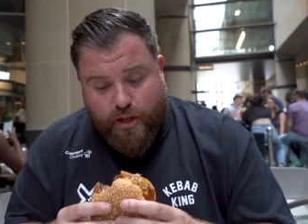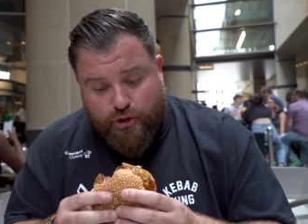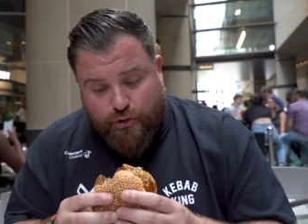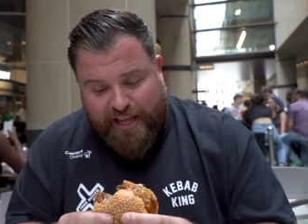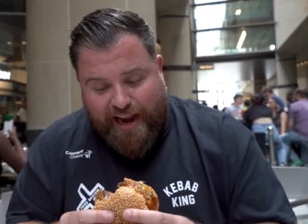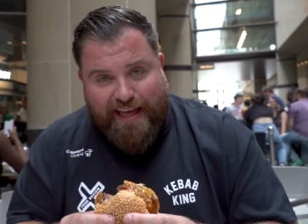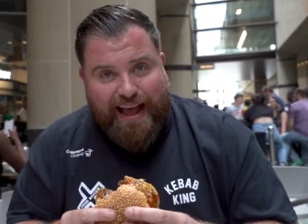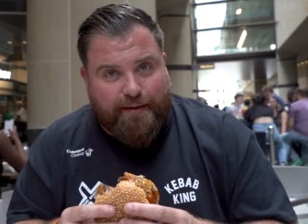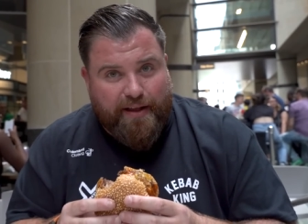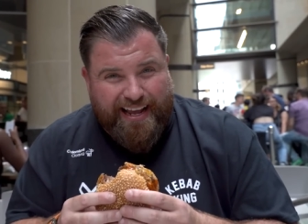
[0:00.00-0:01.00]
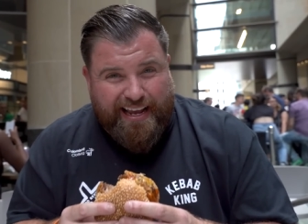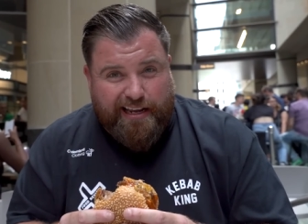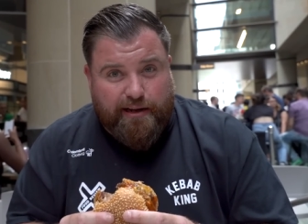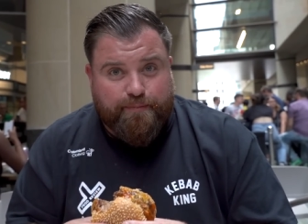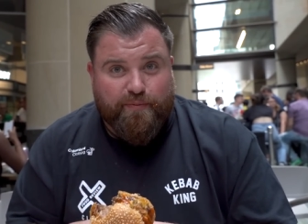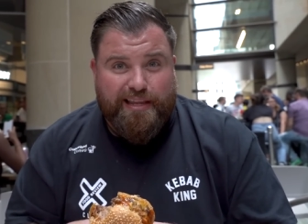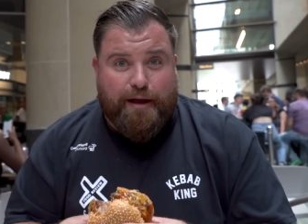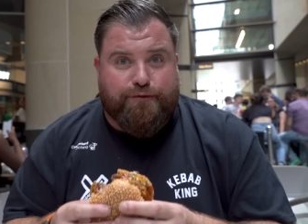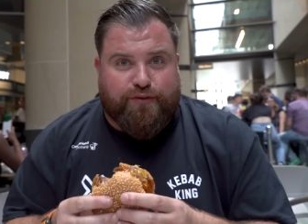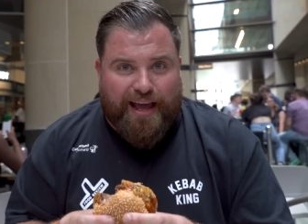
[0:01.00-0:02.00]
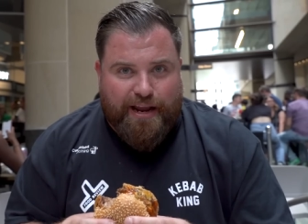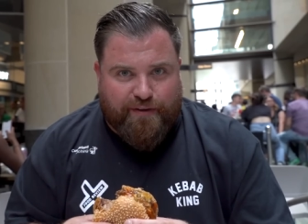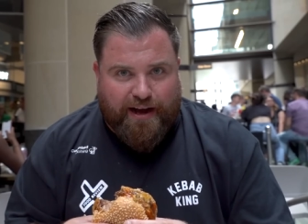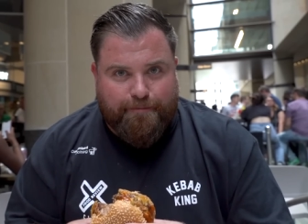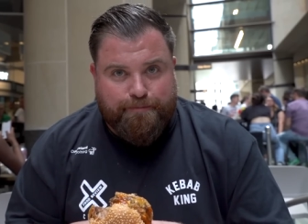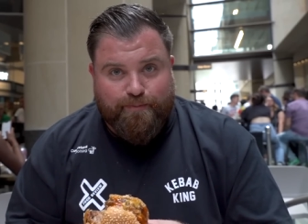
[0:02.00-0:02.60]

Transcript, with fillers: you get that heat, that flavour.